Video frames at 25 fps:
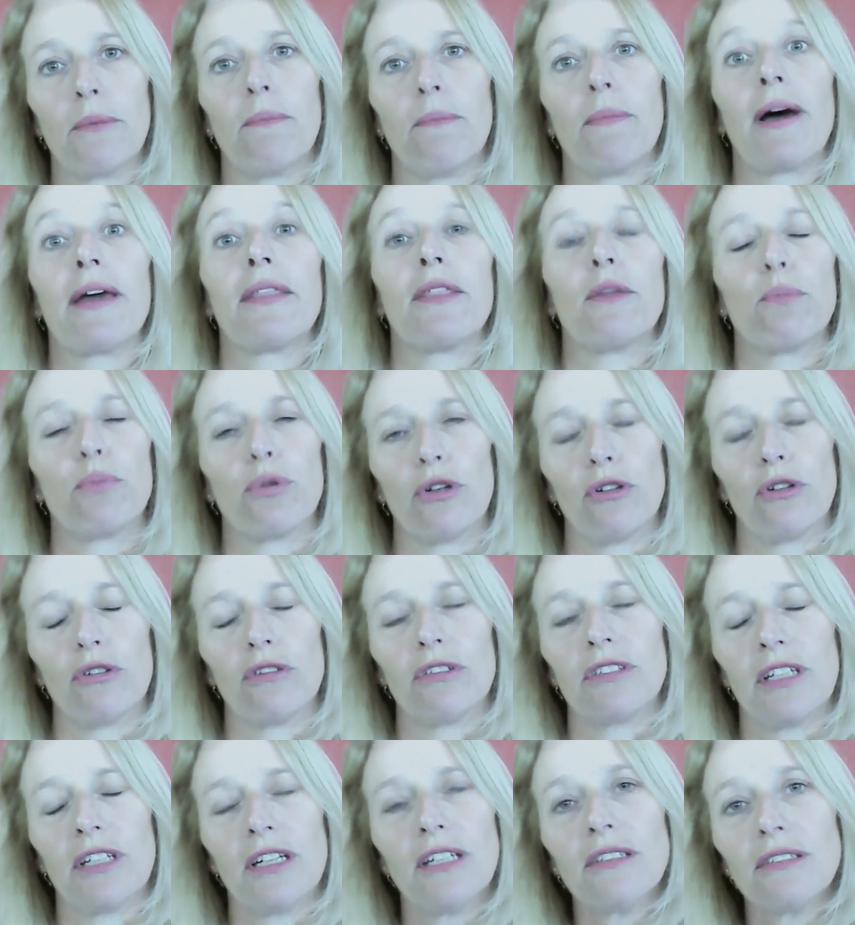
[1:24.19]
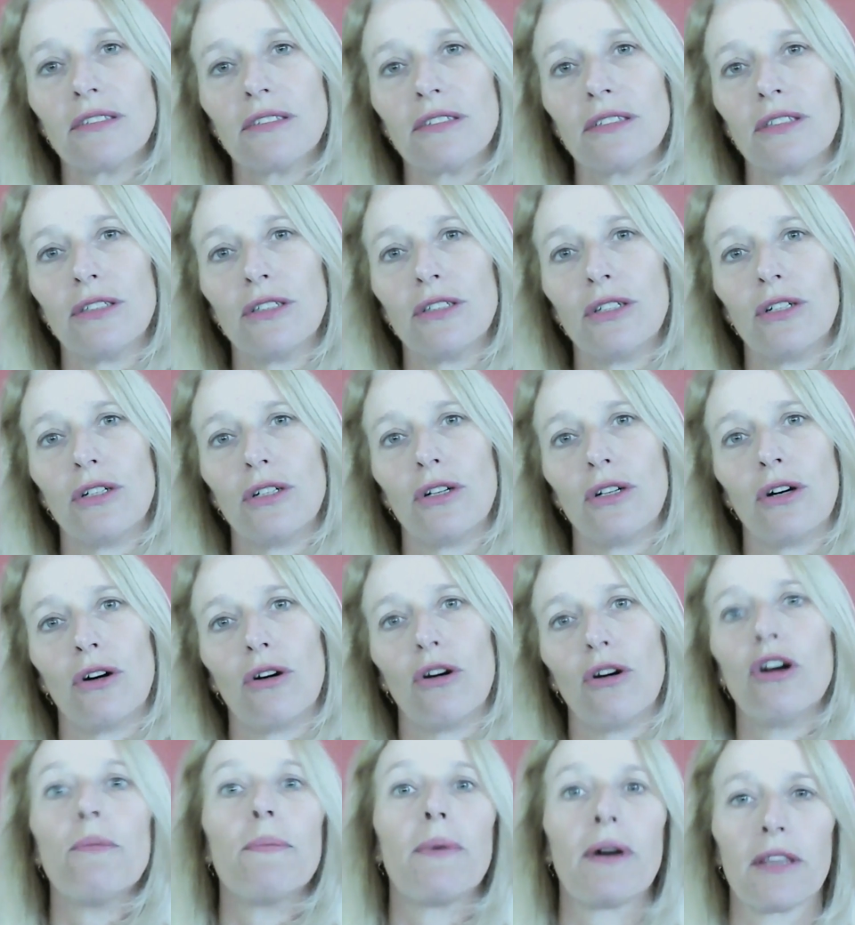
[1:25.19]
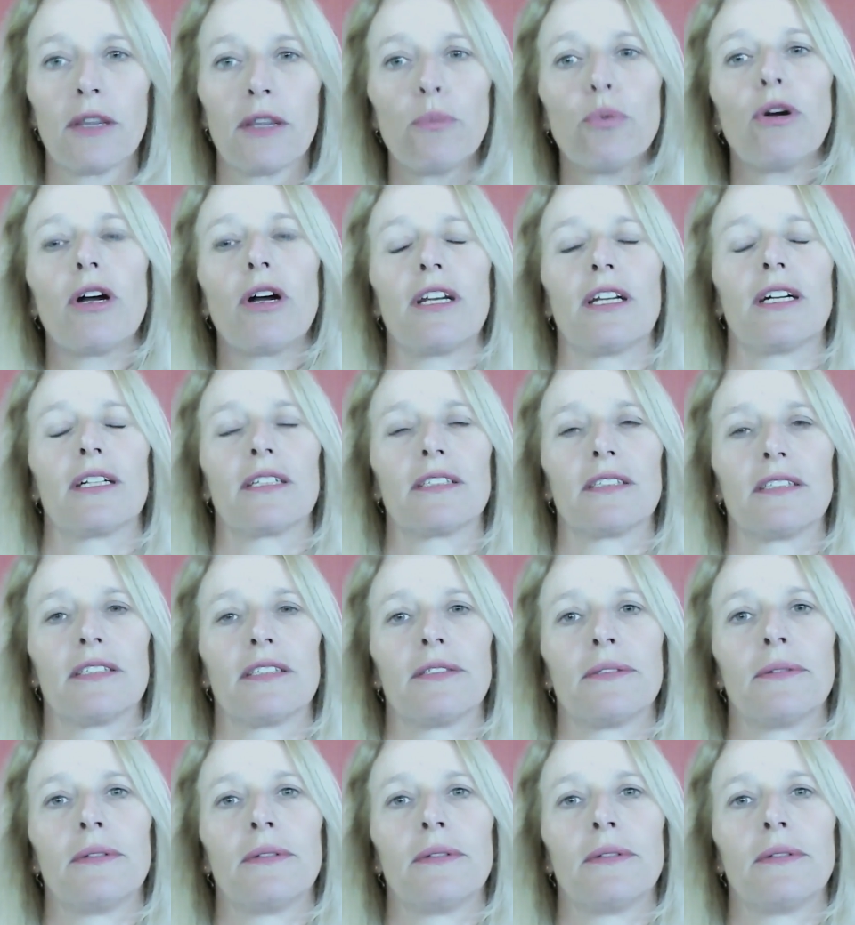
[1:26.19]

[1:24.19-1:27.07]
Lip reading: by the process, or by the product.